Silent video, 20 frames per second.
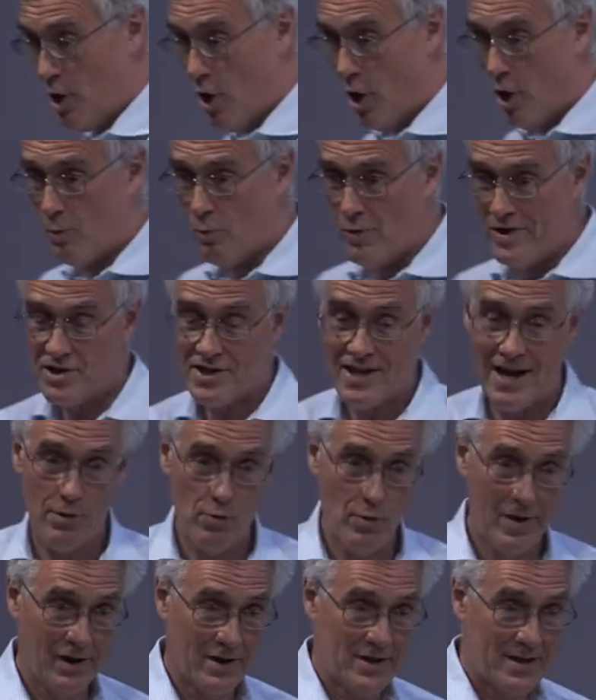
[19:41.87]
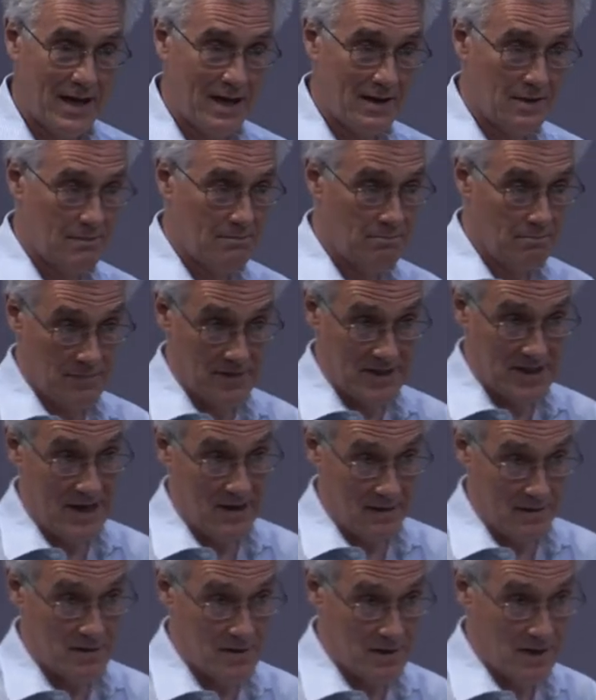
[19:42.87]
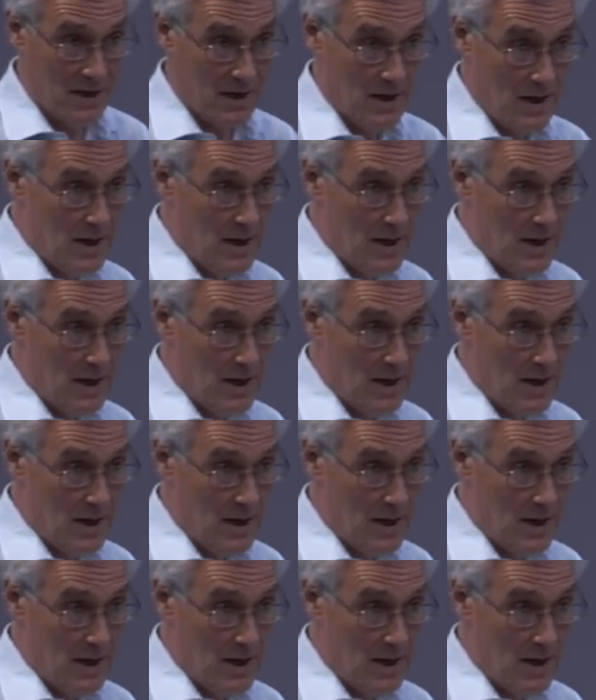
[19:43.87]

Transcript: on which that real estate sits.